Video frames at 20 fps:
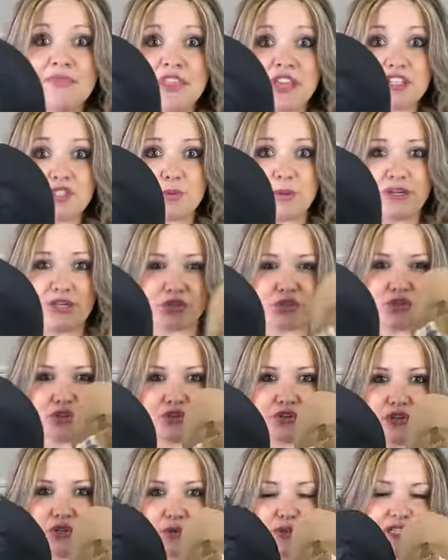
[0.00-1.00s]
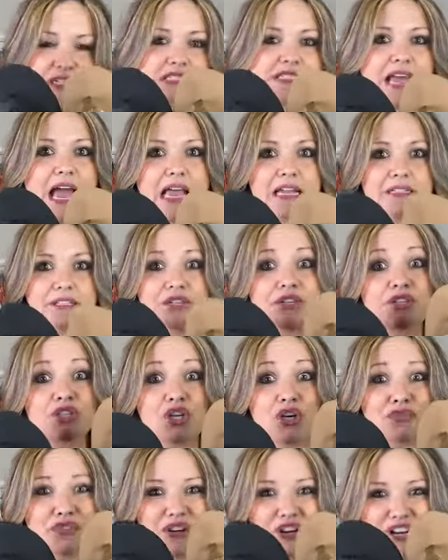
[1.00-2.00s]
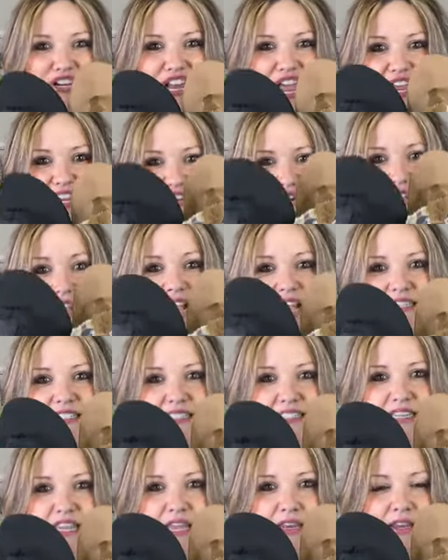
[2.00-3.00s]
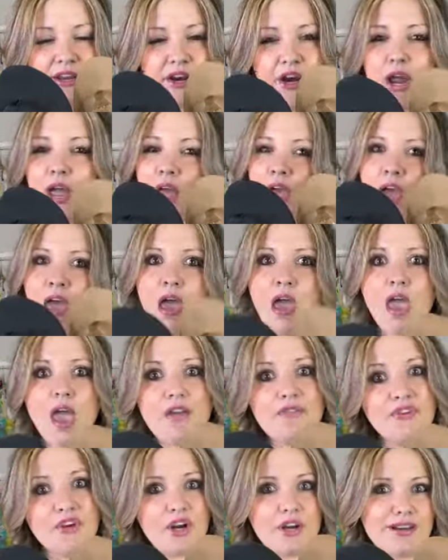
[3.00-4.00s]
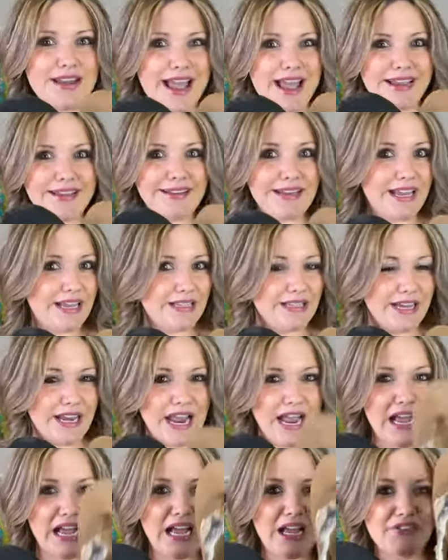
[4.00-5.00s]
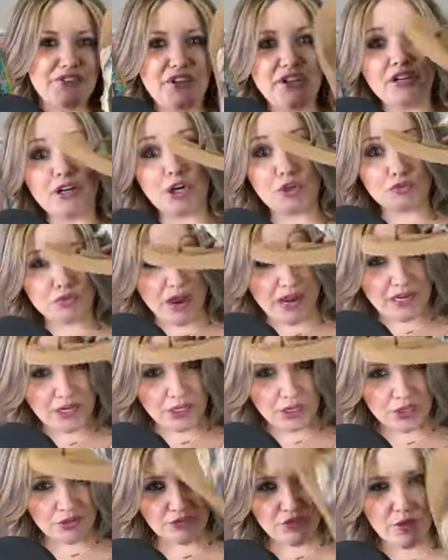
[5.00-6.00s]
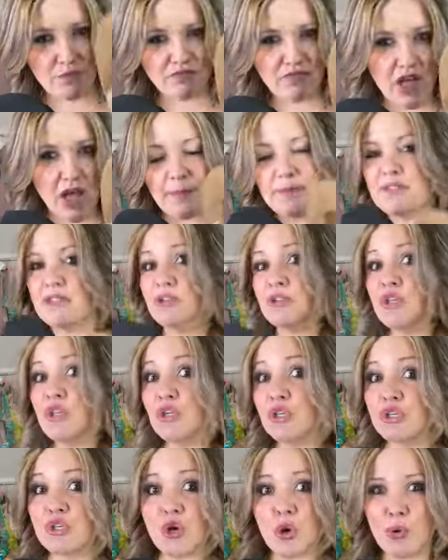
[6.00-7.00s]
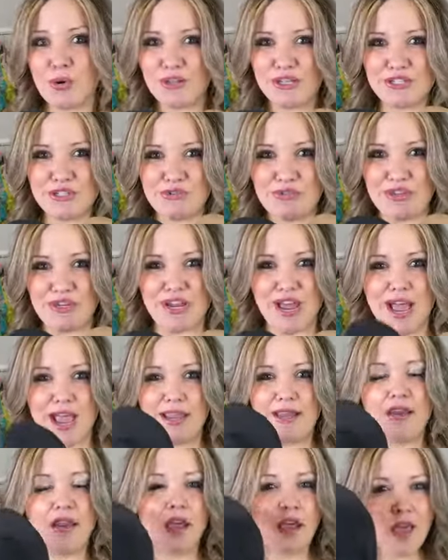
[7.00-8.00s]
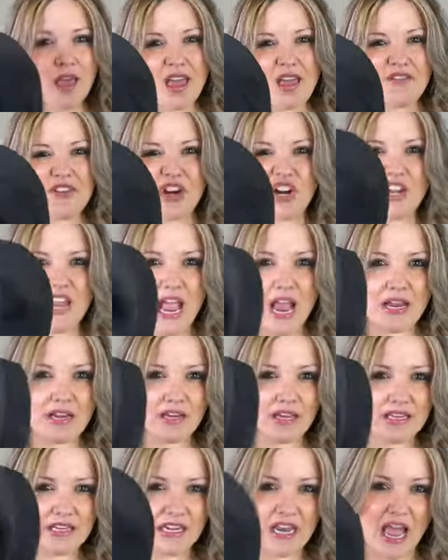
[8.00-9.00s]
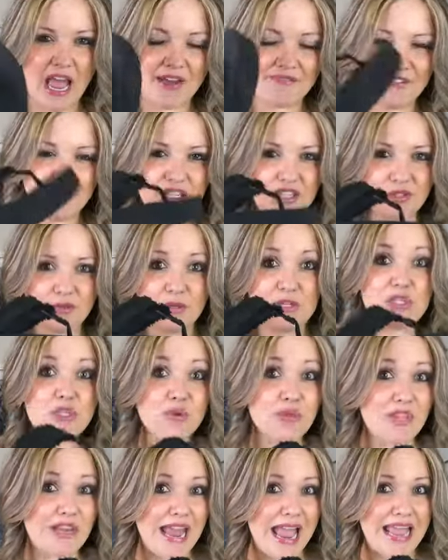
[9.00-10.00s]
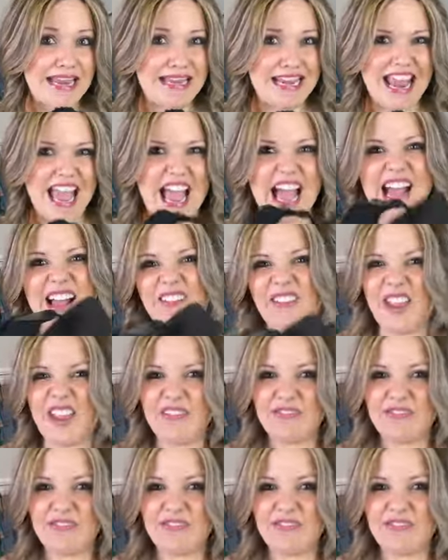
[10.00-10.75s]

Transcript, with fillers: This one is true to size. So if you're a nine, you can kind of see it here. If you're a nine, nine and a half in our regular flip flops, you can totally do the nine. If you're a nine, nine and a half in this one, do the nine and a half.